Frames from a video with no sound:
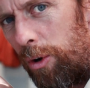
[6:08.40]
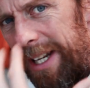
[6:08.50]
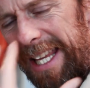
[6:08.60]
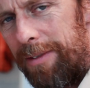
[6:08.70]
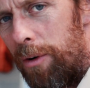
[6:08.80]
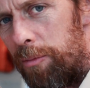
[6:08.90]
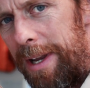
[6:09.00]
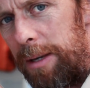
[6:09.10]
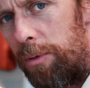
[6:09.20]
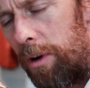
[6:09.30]
not going to give off
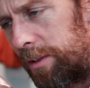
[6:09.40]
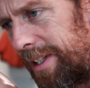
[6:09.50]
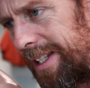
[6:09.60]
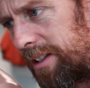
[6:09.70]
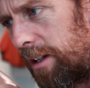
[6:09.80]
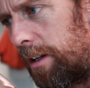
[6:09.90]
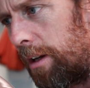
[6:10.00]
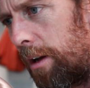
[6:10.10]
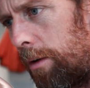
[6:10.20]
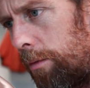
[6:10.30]
many branches. It's going to
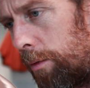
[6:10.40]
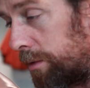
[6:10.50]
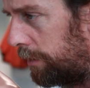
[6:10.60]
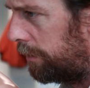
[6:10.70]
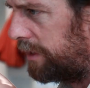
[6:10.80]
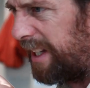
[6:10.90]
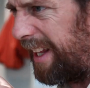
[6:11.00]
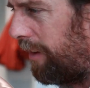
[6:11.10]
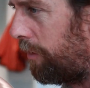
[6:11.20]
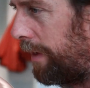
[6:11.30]
go. Well, it's not, is it going
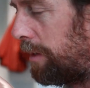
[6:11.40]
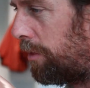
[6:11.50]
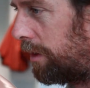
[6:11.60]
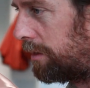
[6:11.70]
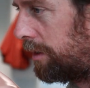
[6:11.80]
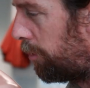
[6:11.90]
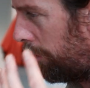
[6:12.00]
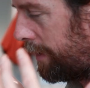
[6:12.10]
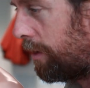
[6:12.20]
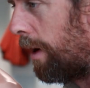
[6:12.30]
to give off any branches?
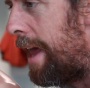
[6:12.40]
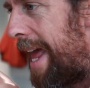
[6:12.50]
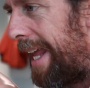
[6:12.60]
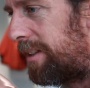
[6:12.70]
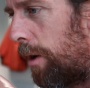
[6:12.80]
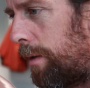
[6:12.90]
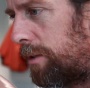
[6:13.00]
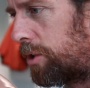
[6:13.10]
Probably not. It's going